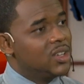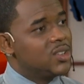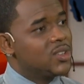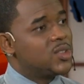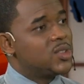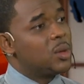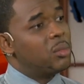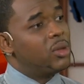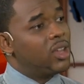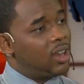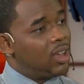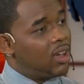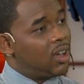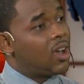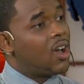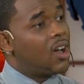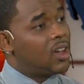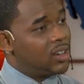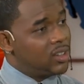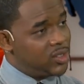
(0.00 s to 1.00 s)
similar
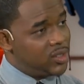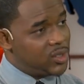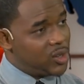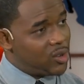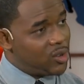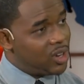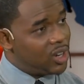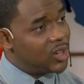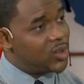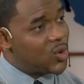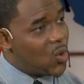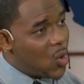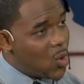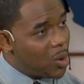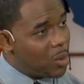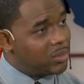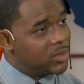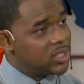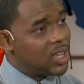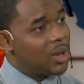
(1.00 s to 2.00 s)
cultural
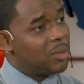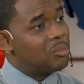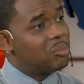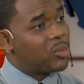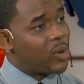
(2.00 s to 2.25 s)
norms and